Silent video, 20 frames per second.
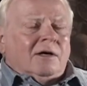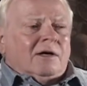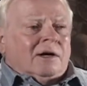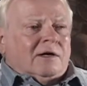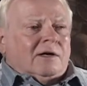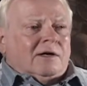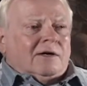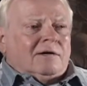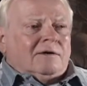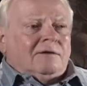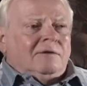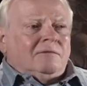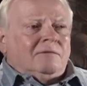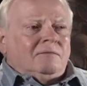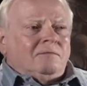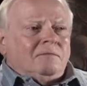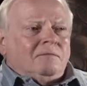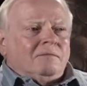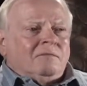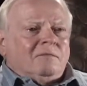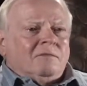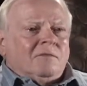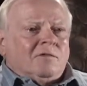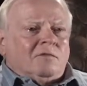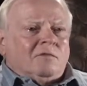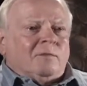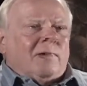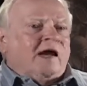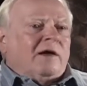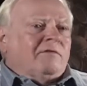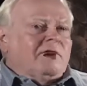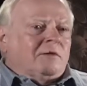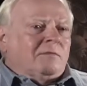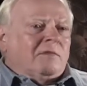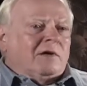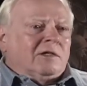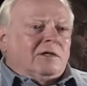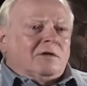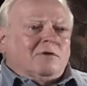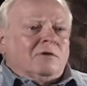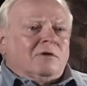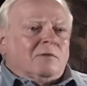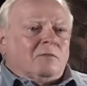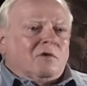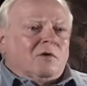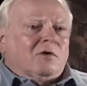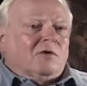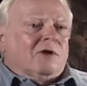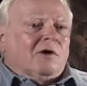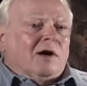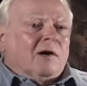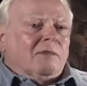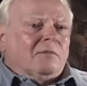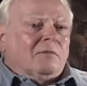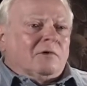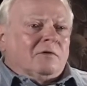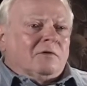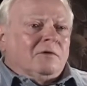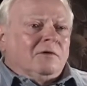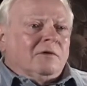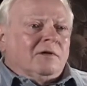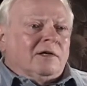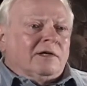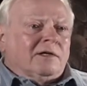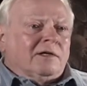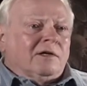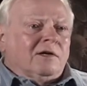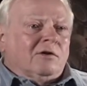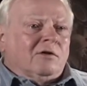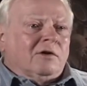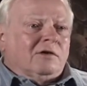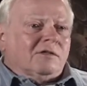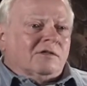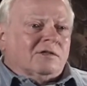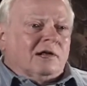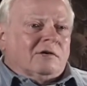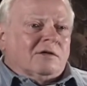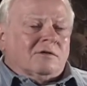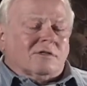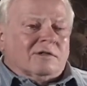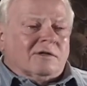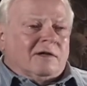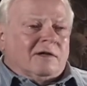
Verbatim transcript: uh, from having been there to Pearl Harbor and hearing sounds